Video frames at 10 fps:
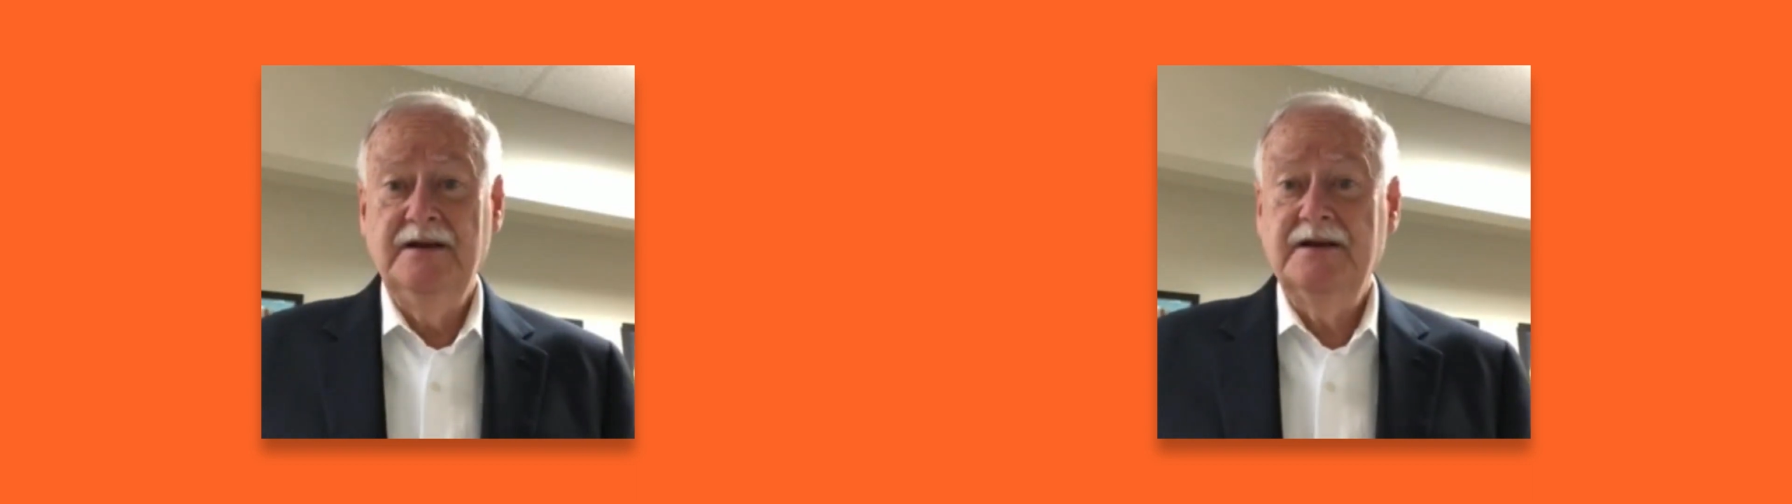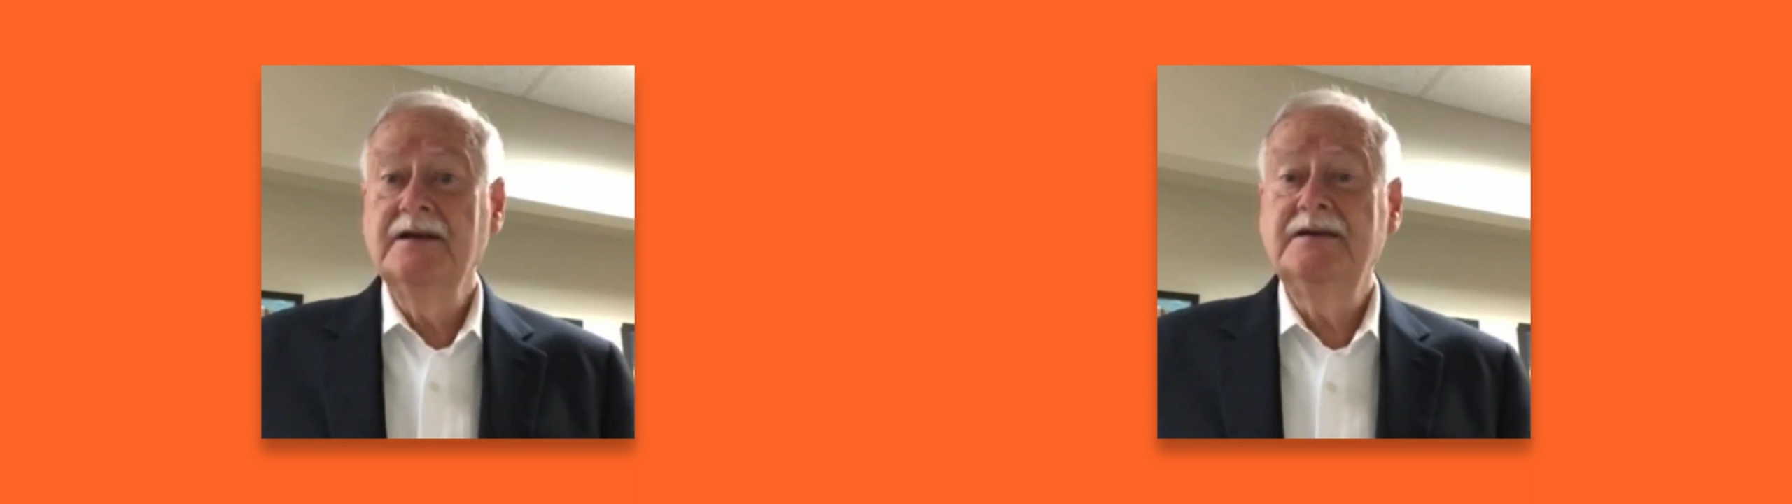
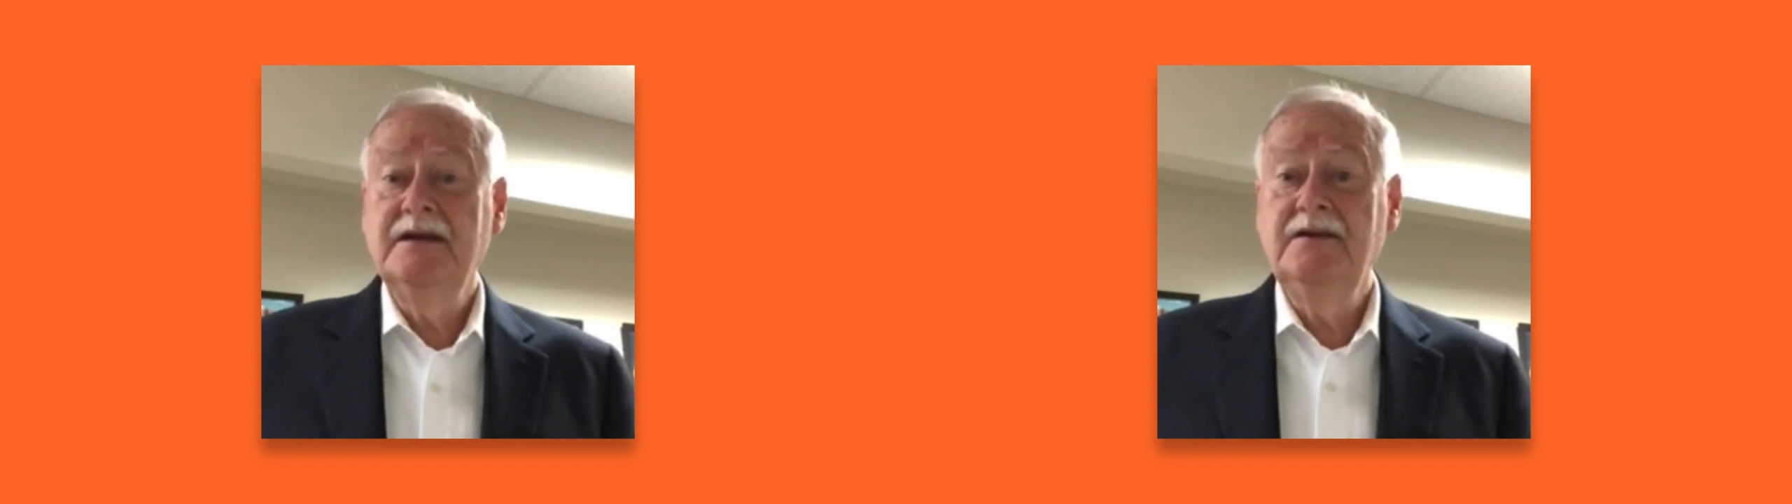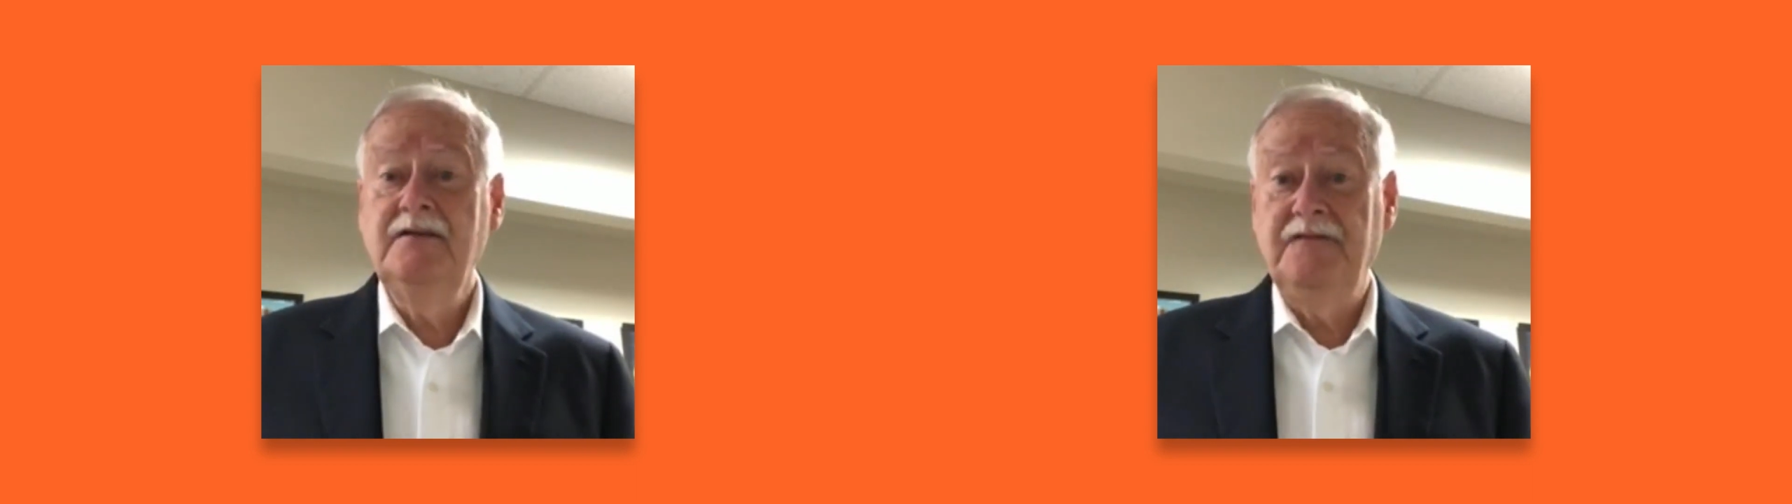to
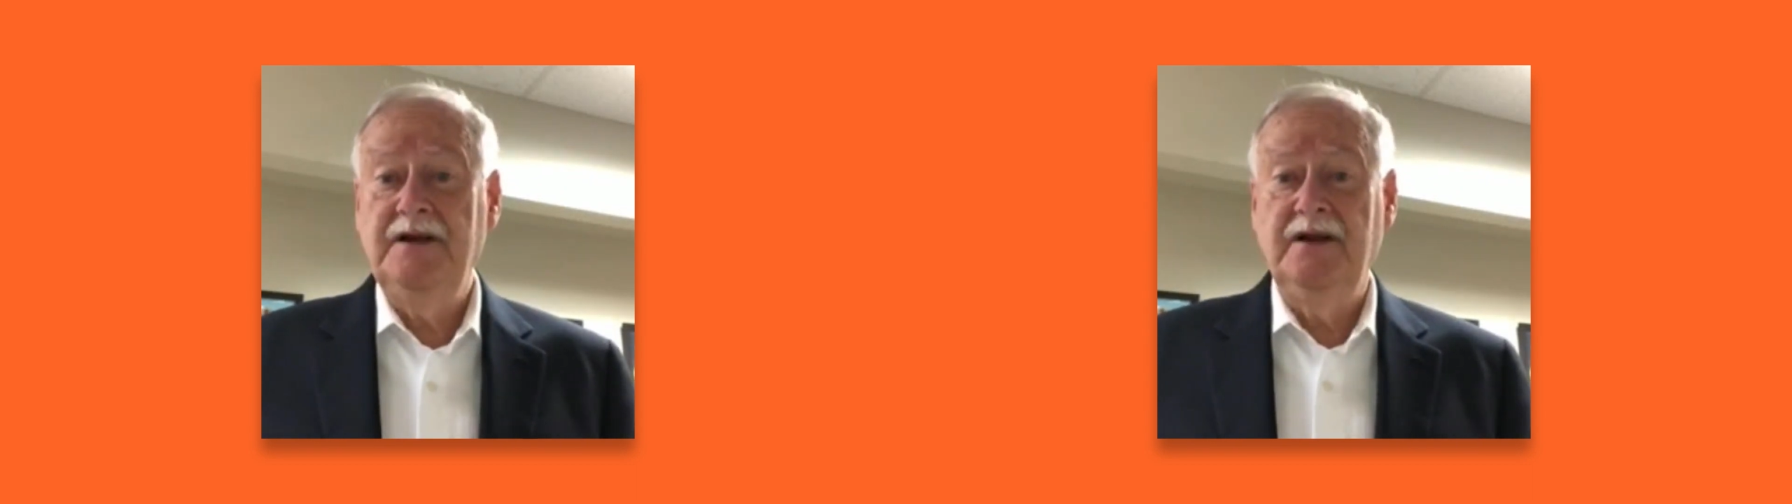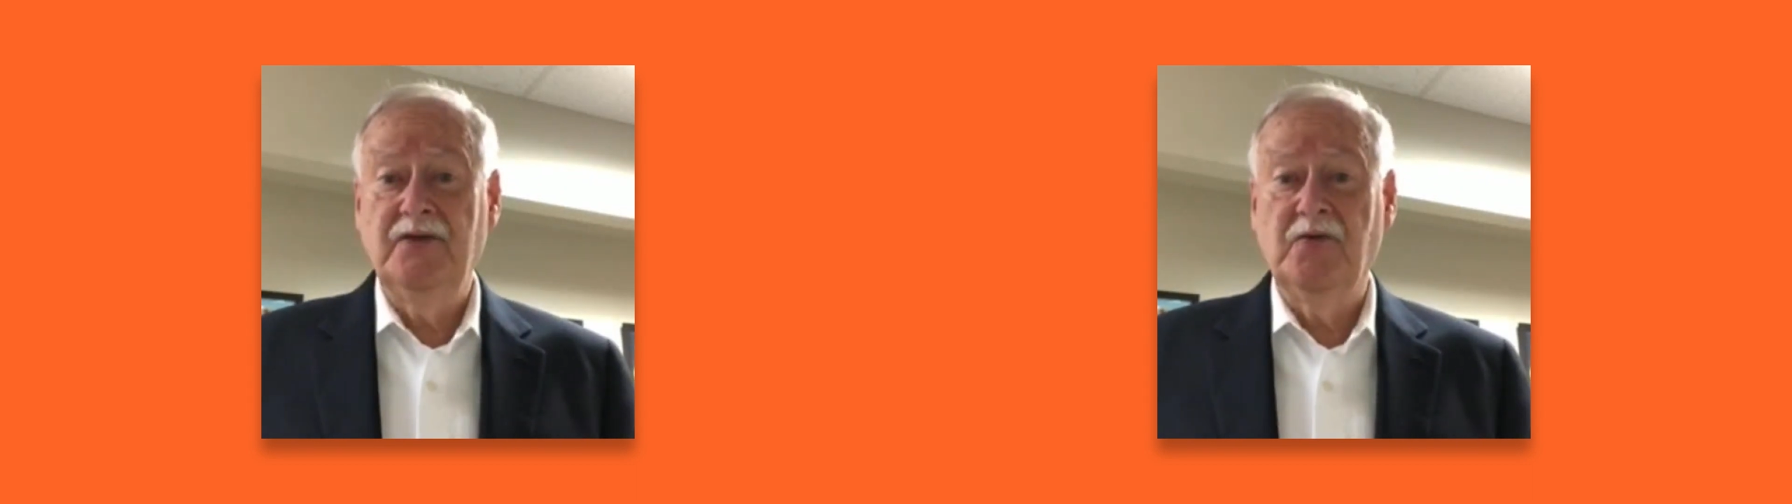continue
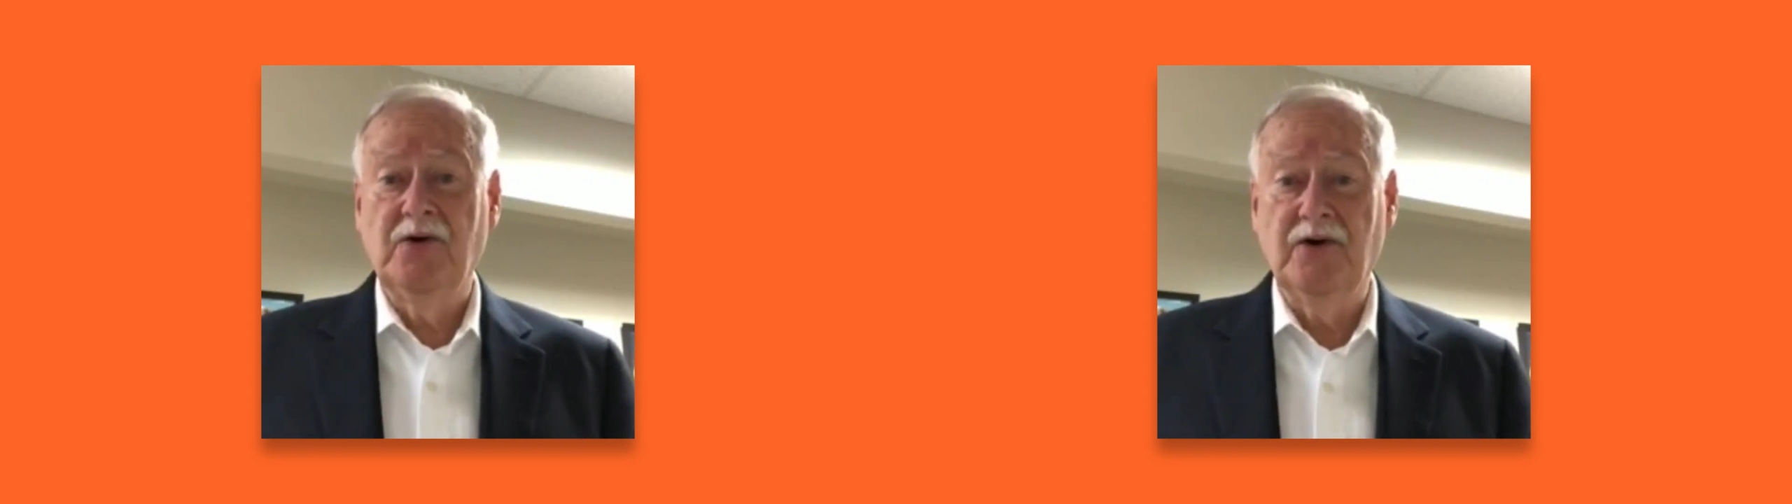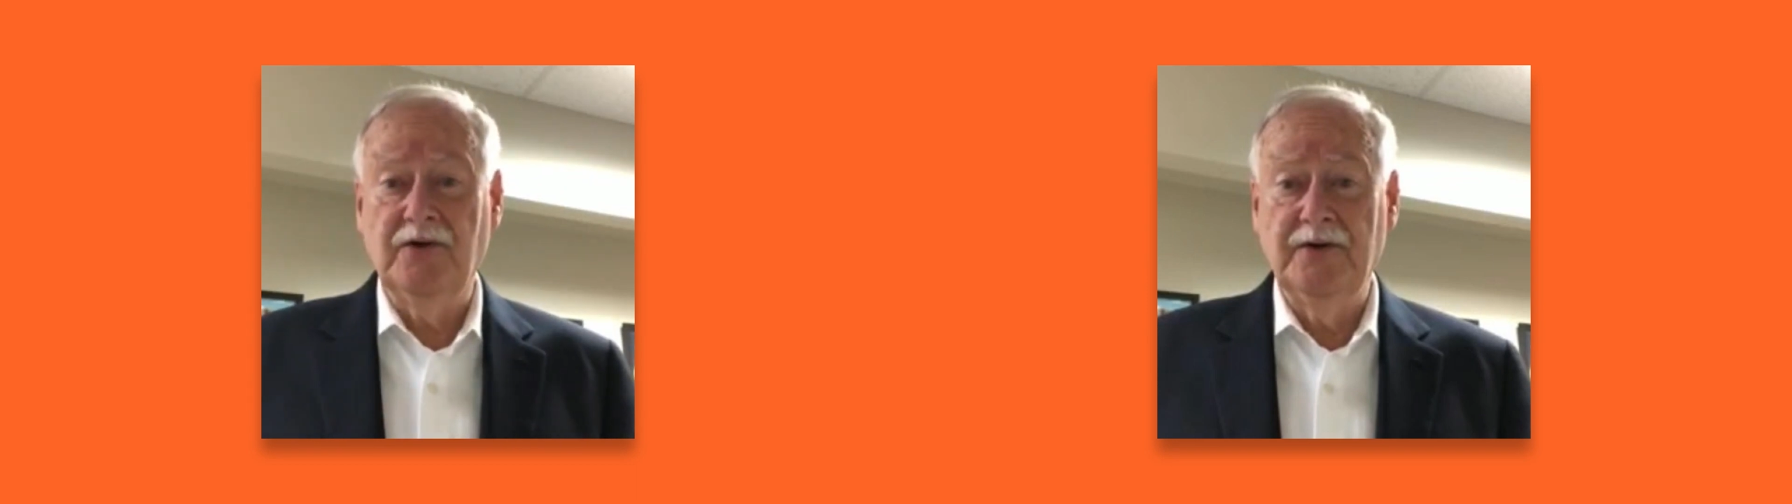feeding the
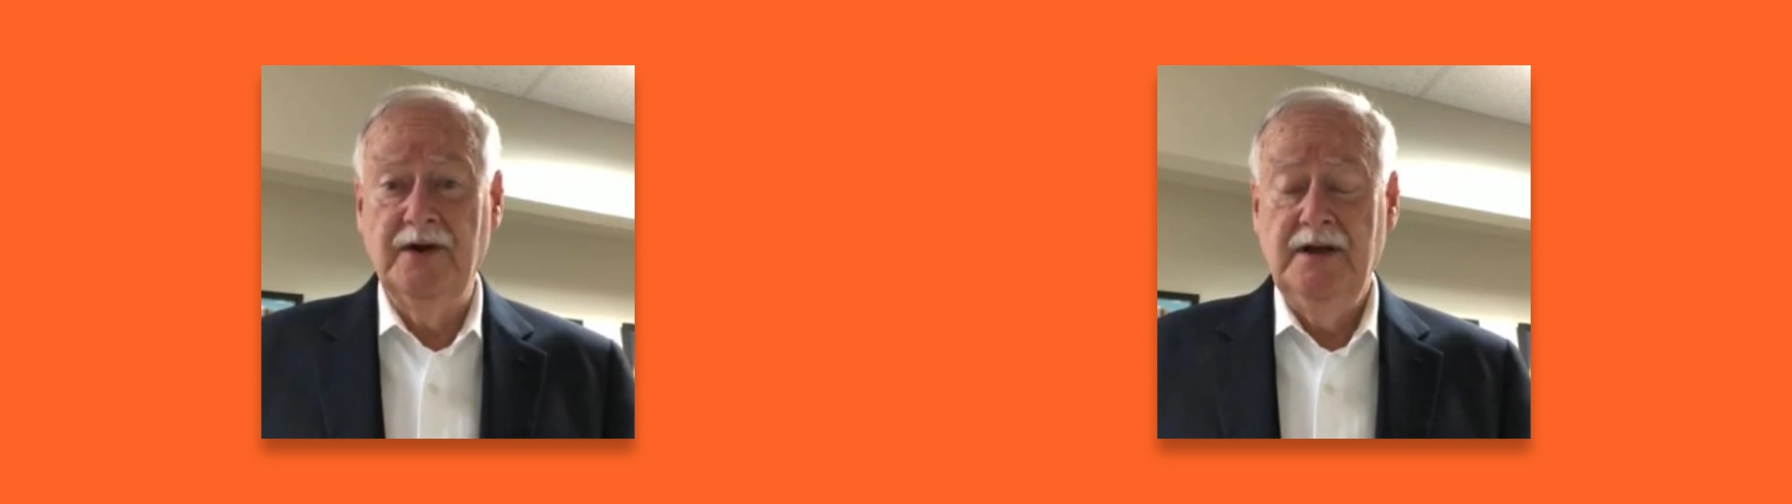world.